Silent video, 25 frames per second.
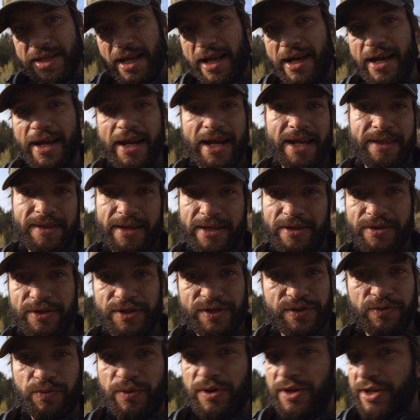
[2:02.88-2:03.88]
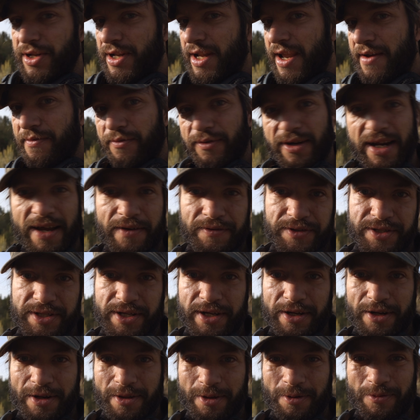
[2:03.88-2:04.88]
eye that you just would never have
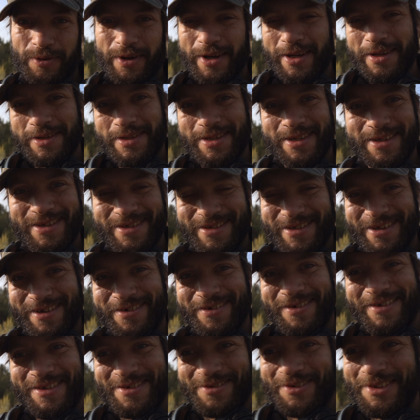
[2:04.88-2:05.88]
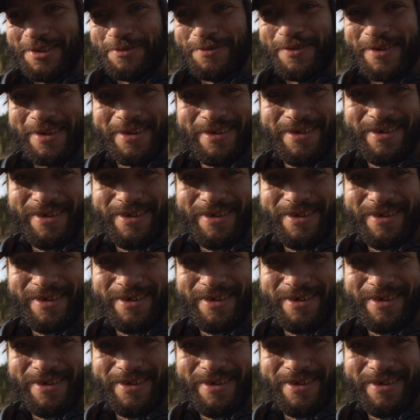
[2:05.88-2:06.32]
seen otherwise. So it's really fun.